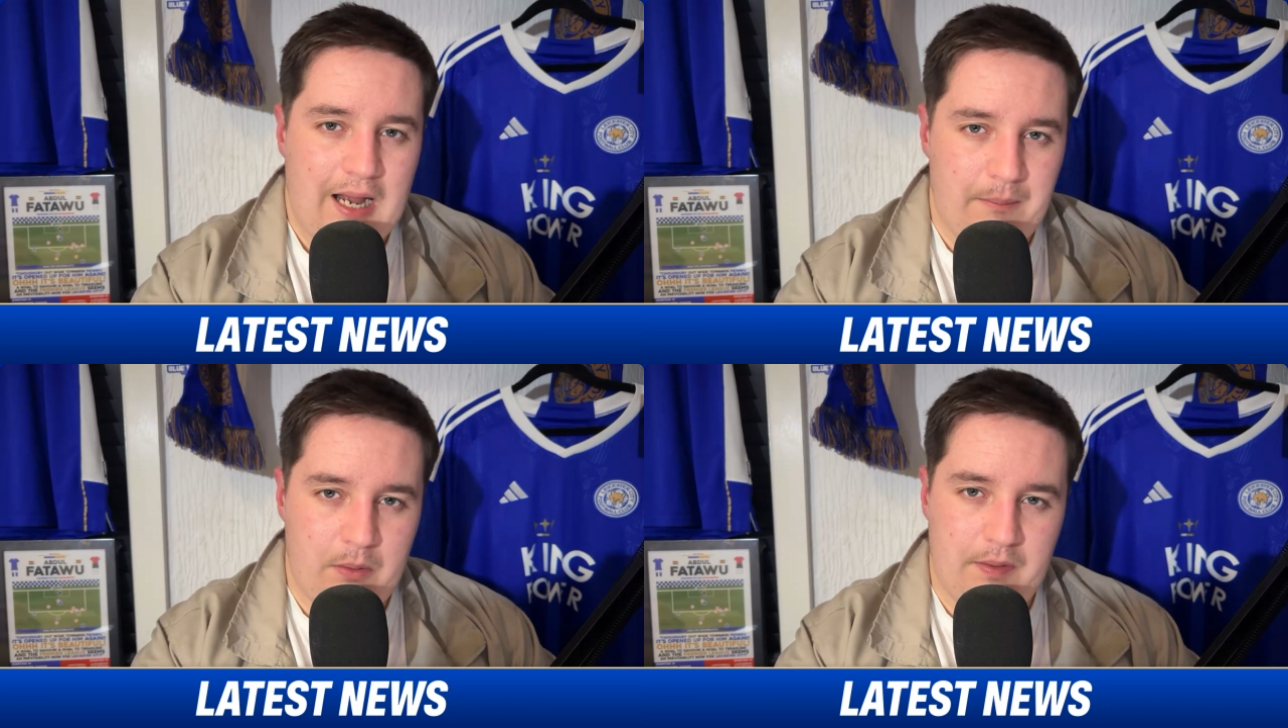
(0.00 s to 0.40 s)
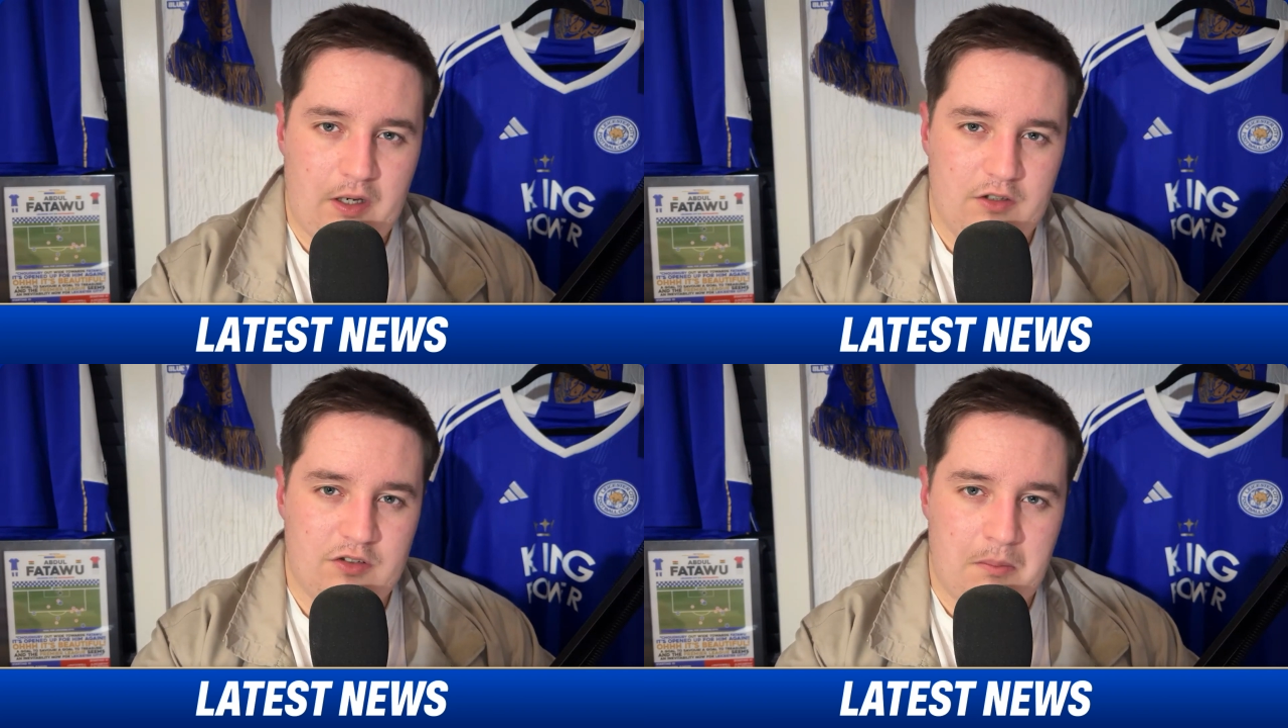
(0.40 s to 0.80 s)
And
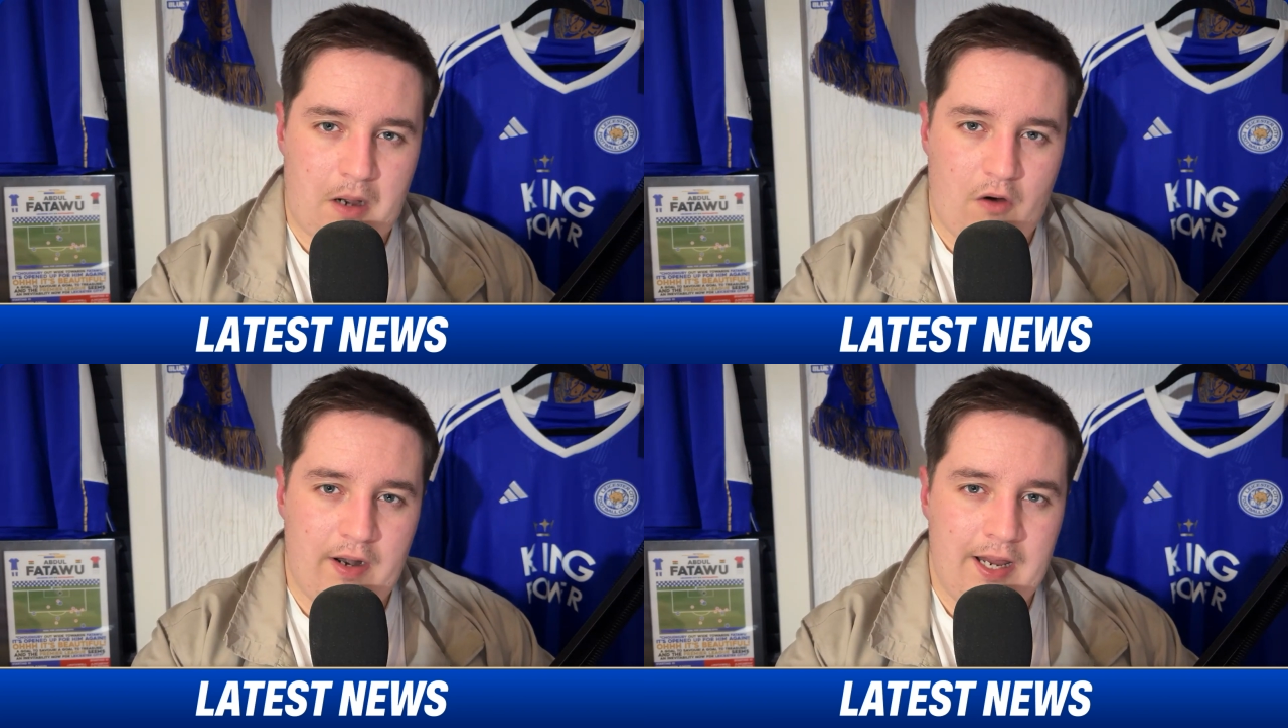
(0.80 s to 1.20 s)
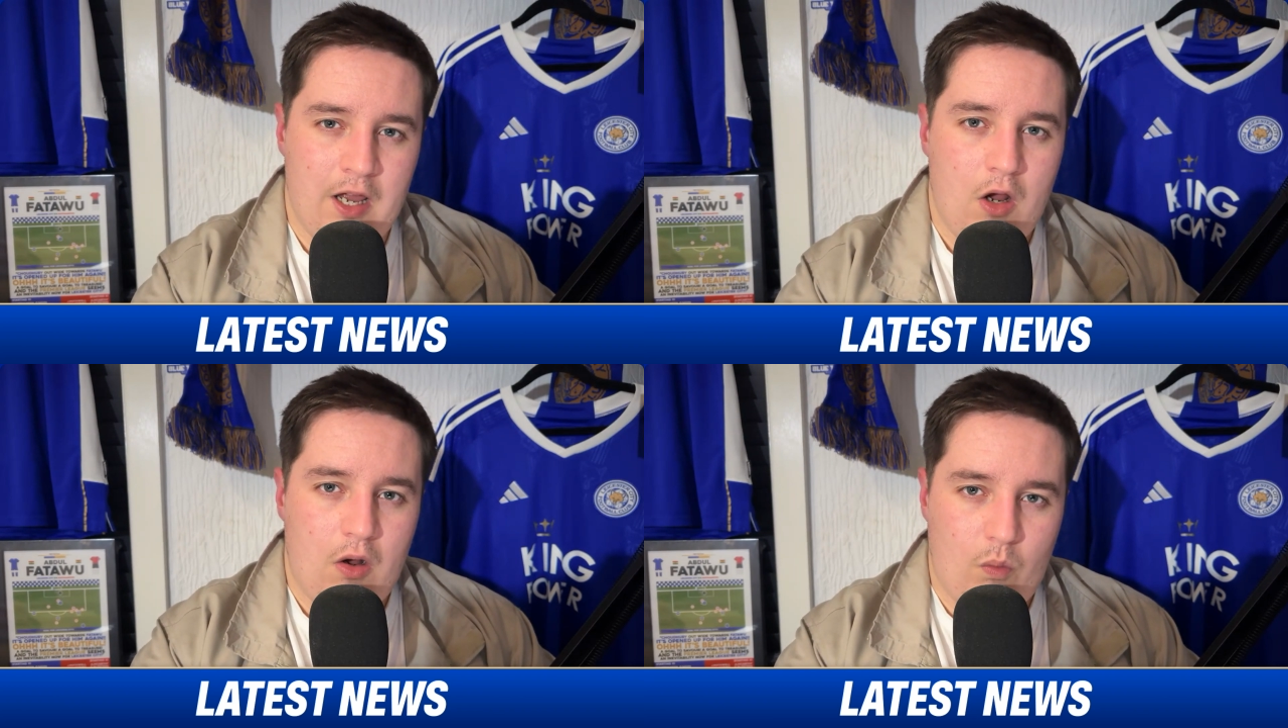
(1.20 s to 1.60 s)
Bubakar Samari
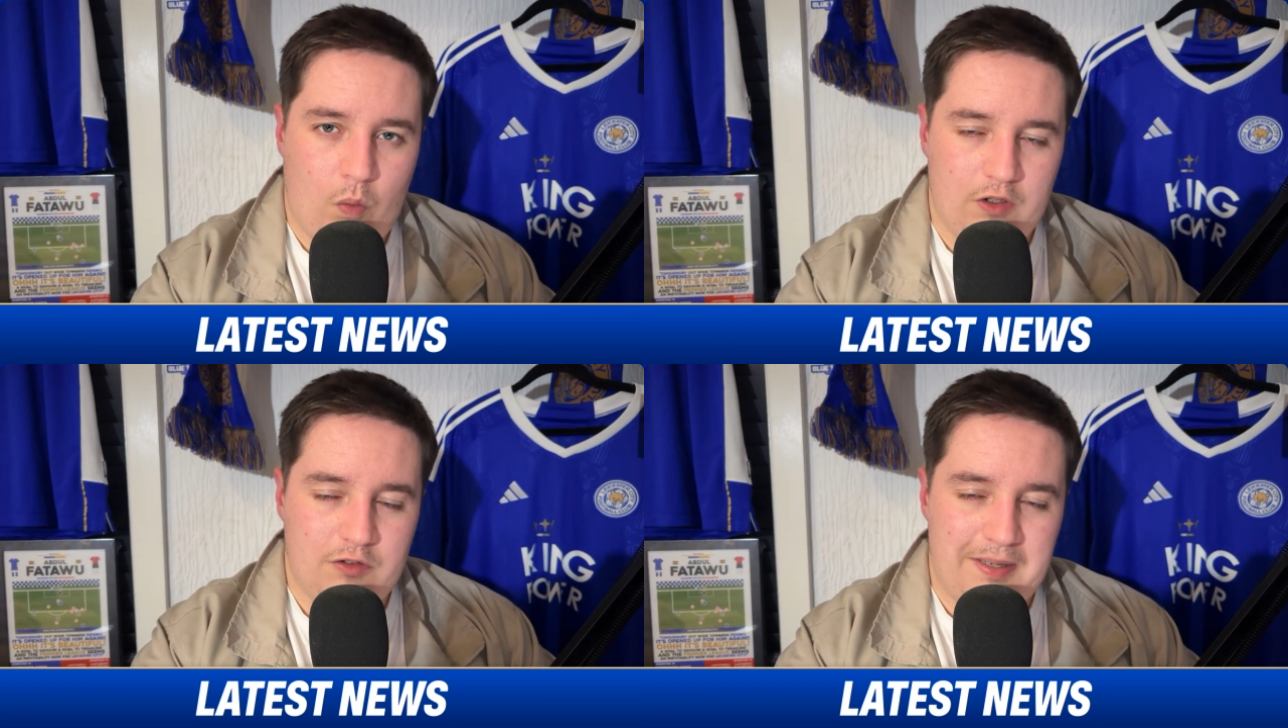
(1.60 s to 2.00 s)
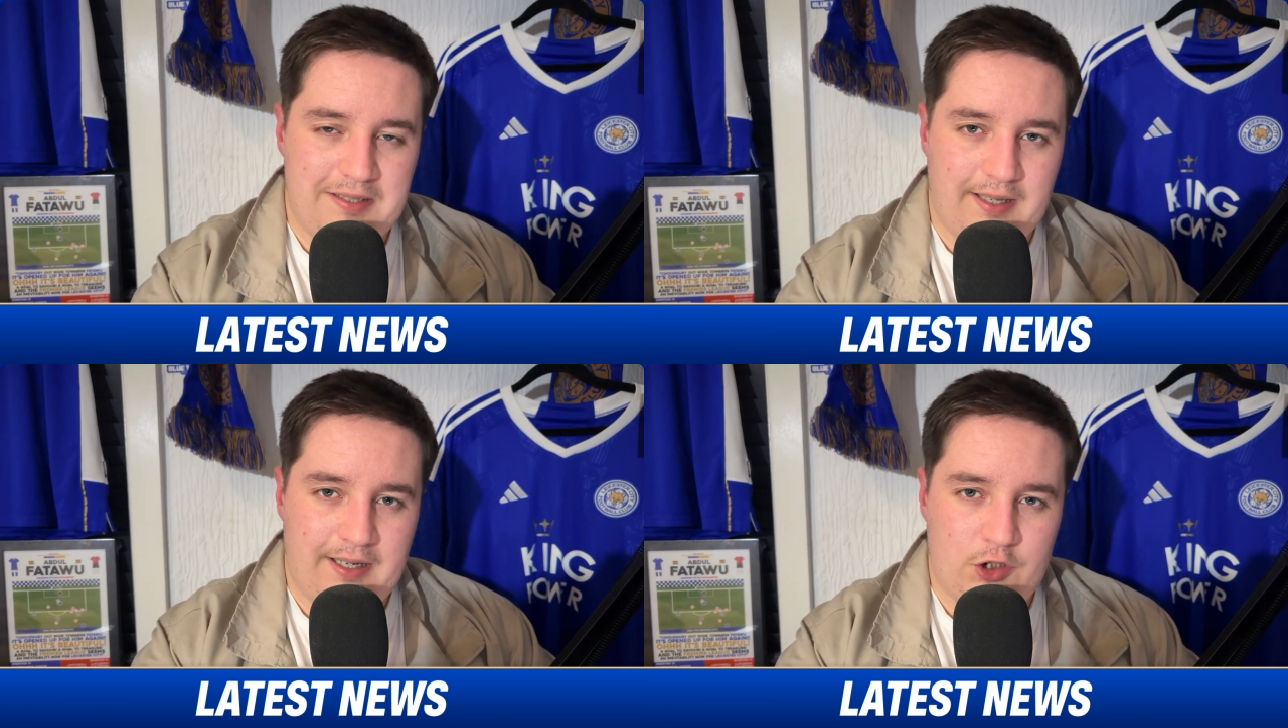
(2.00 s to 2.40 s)
was
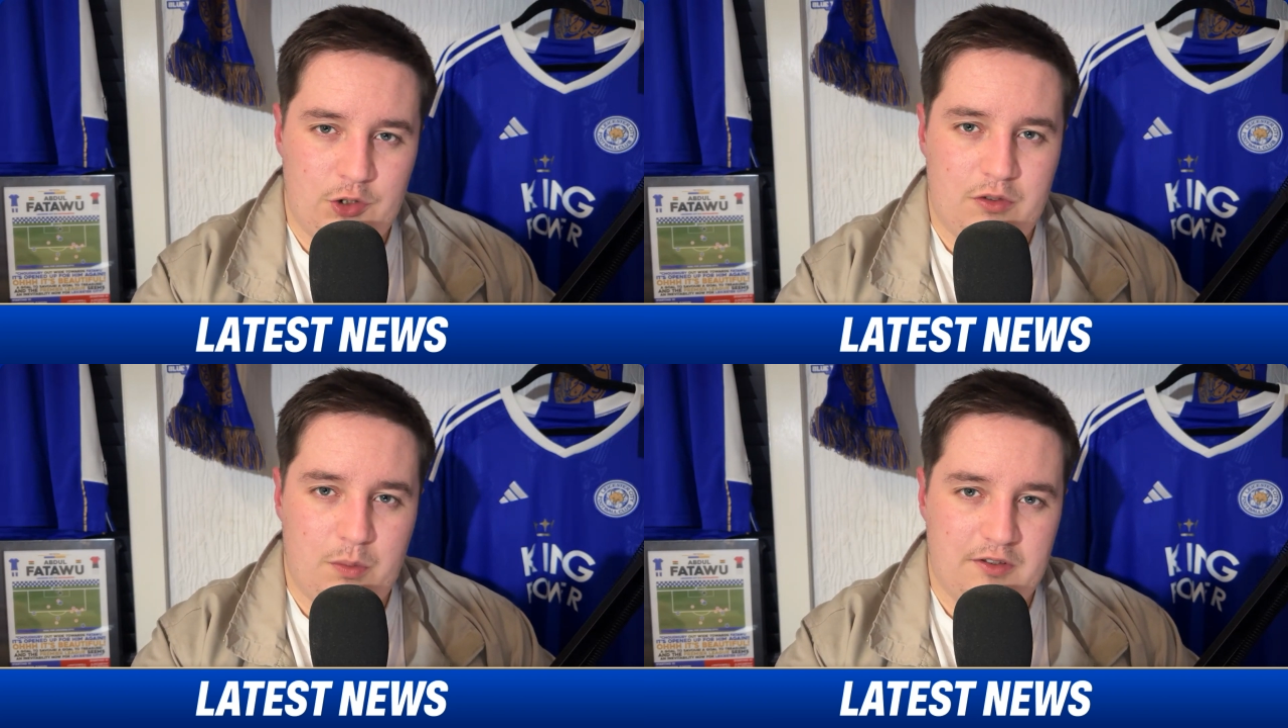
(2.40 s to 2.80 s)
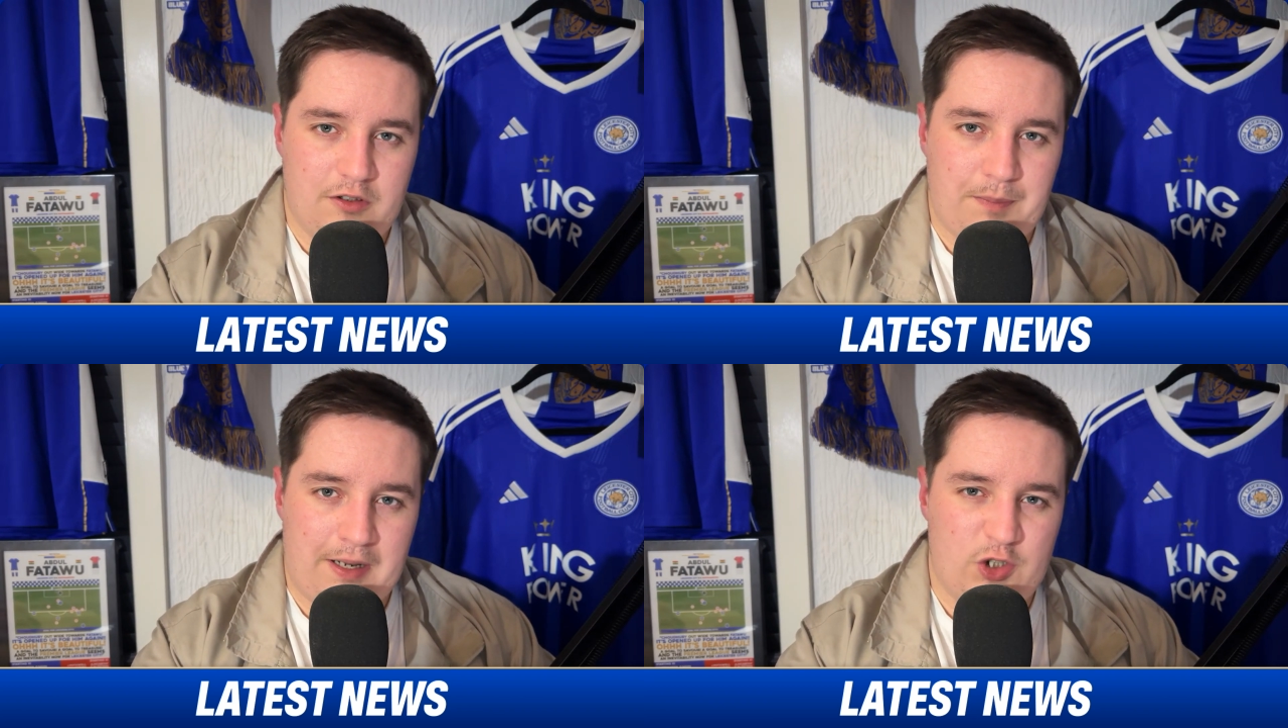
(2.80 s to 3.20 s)
missing due to a
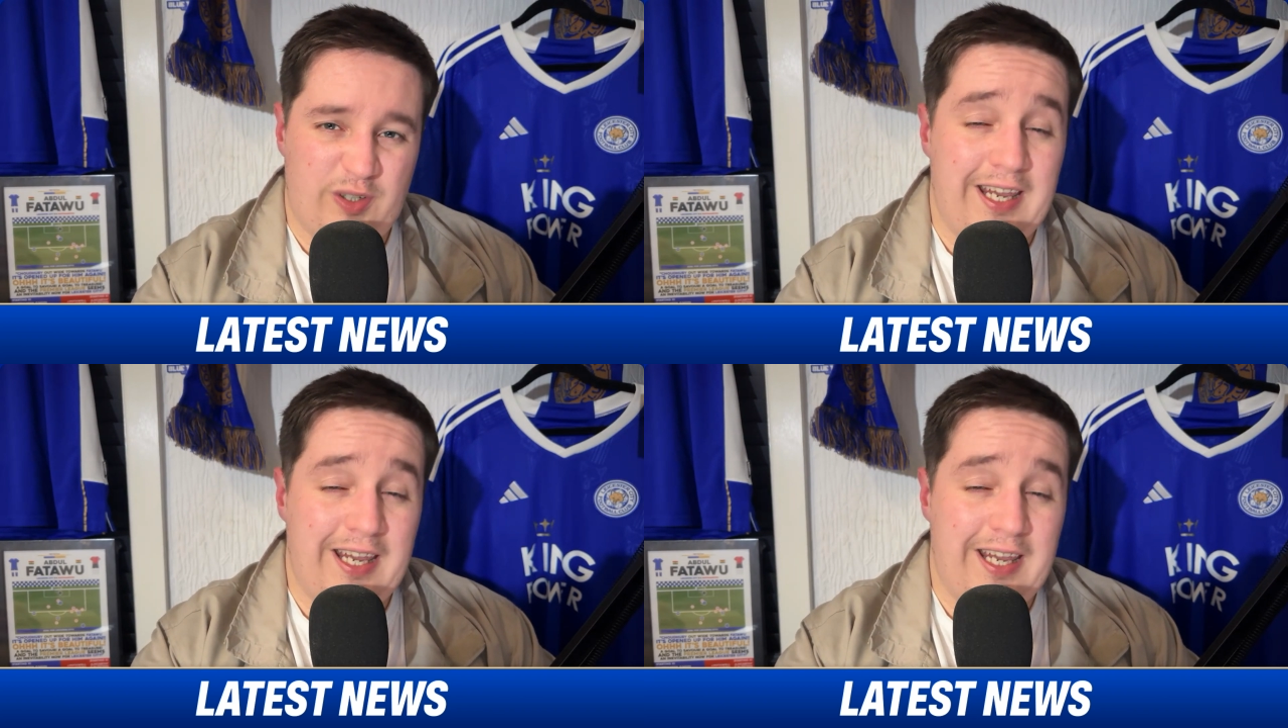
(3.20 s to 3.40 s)
suspension.